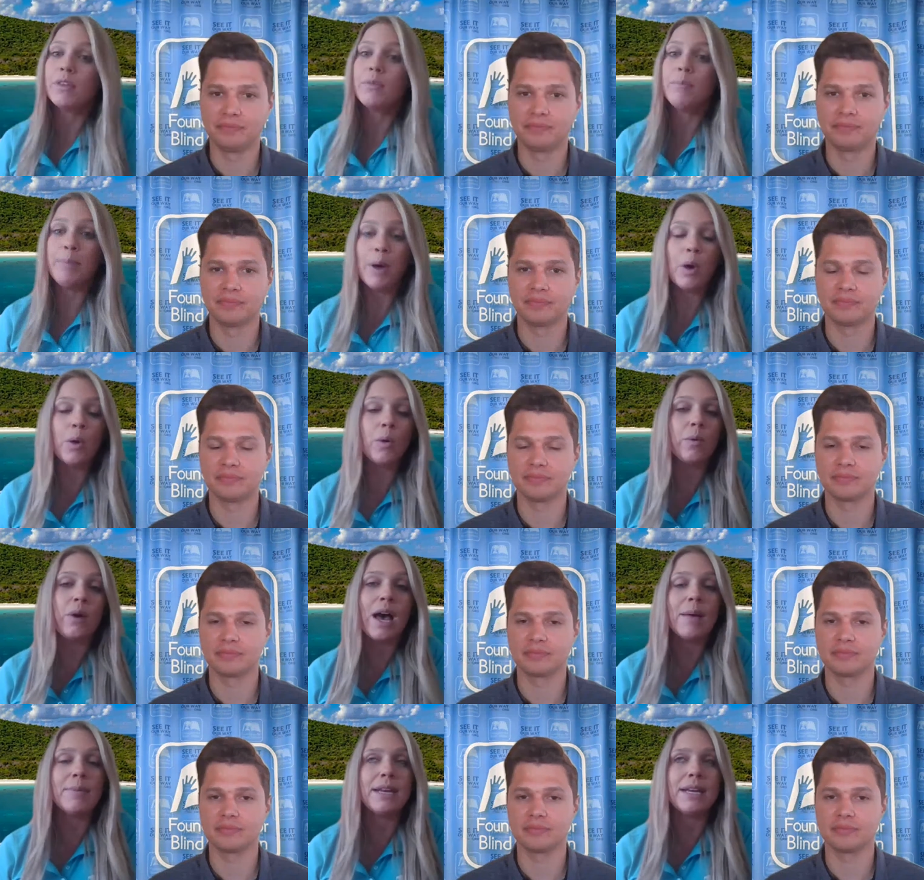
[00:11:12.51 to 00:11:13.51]
Speaker 1: fourth
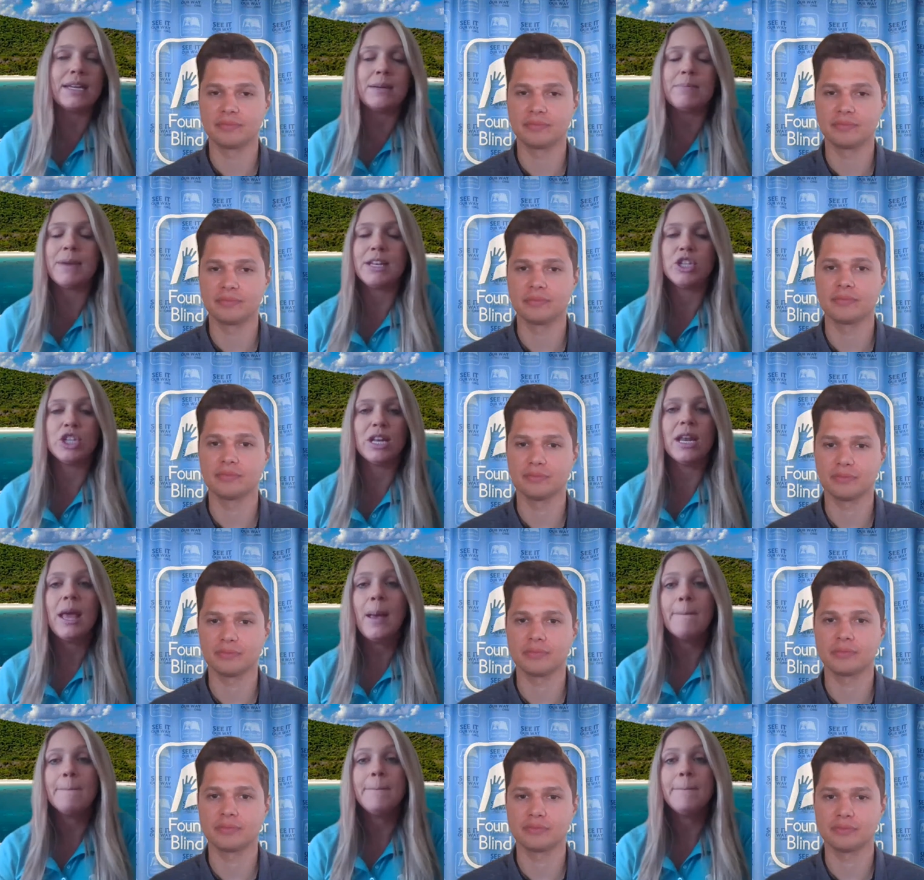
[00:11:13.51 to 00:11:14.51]
boat um, that I didn't
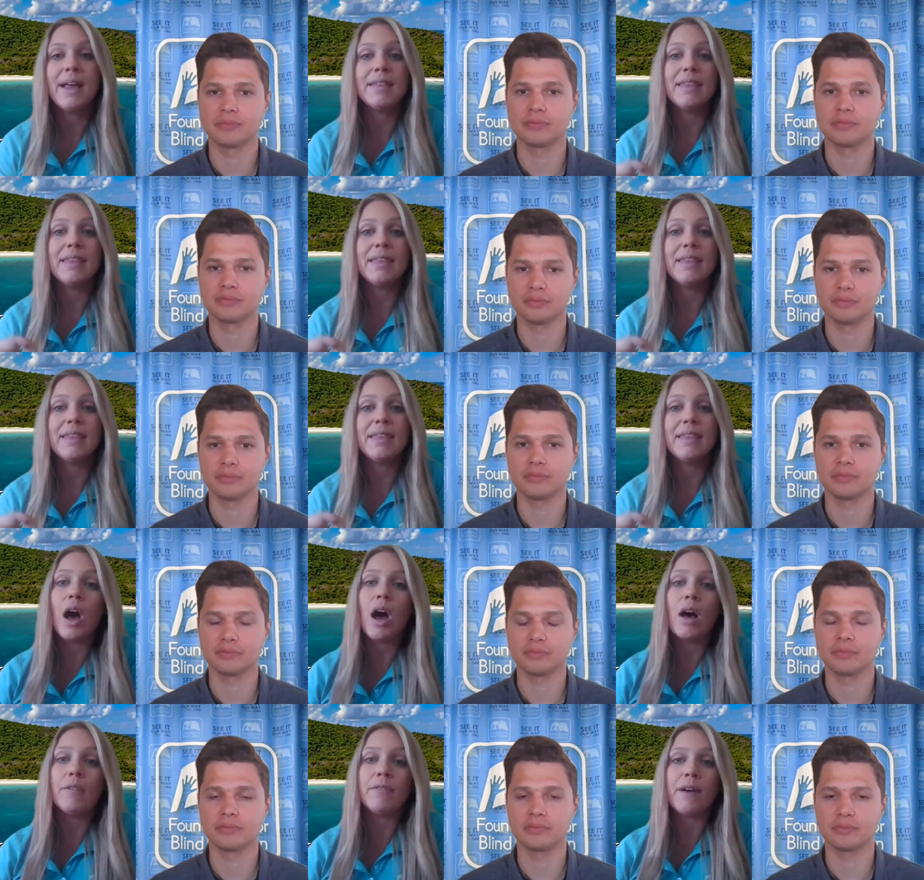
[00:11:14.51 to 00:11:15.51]
mention, but they
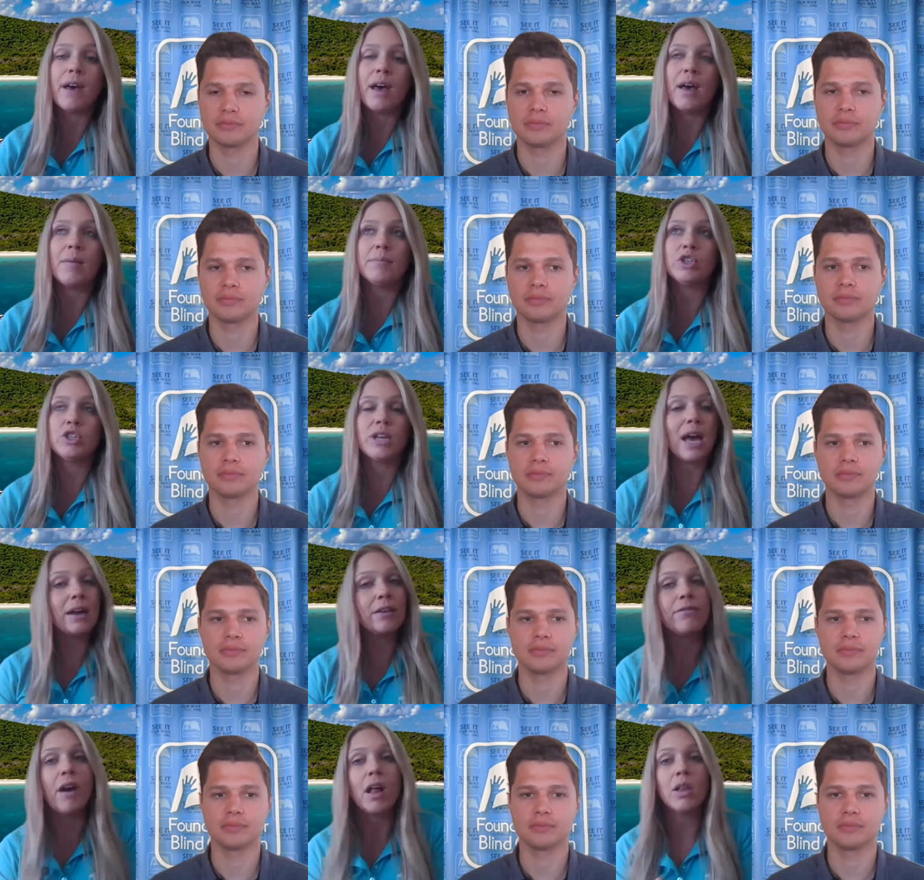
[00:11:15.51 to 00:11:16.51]
were off, um,
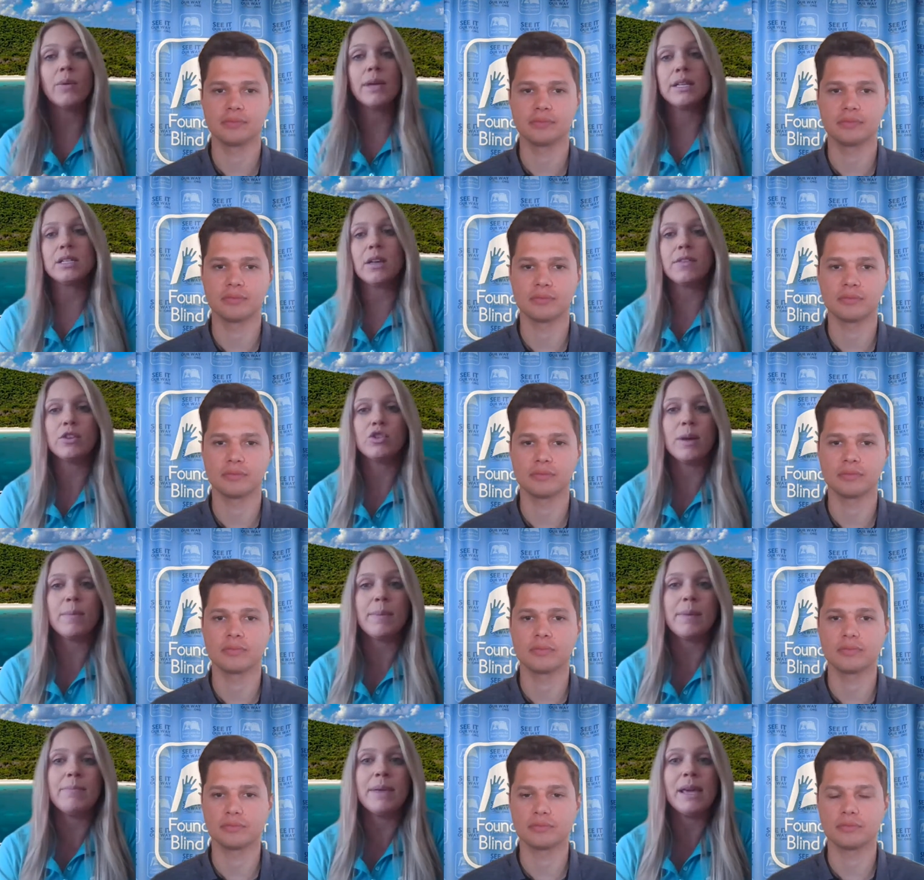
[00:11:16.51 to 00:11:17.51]
just kind of following us on
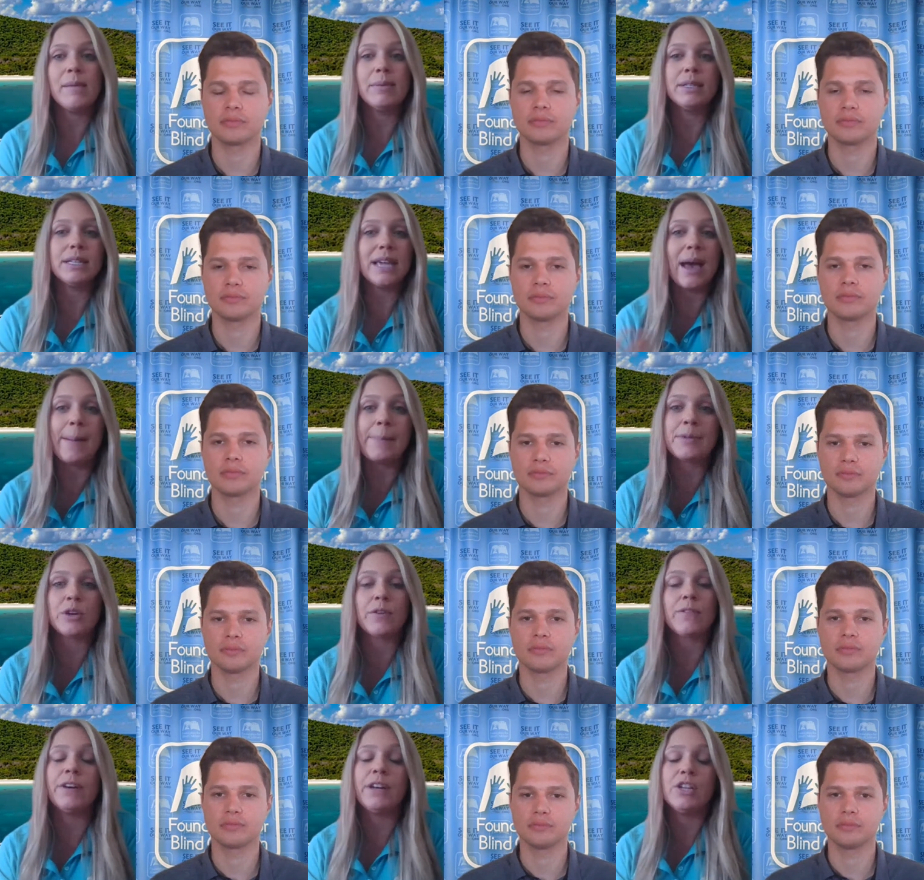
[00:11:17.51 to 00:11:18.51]
the trip and being able to
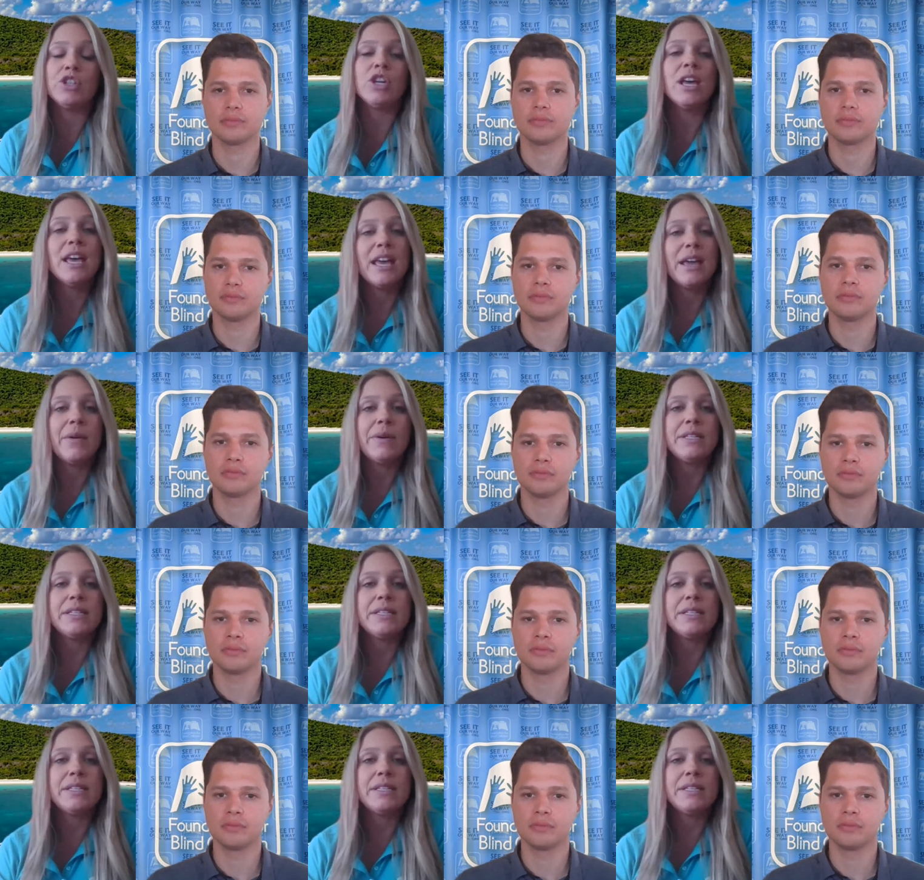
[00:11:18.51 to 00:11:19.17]
capture footage.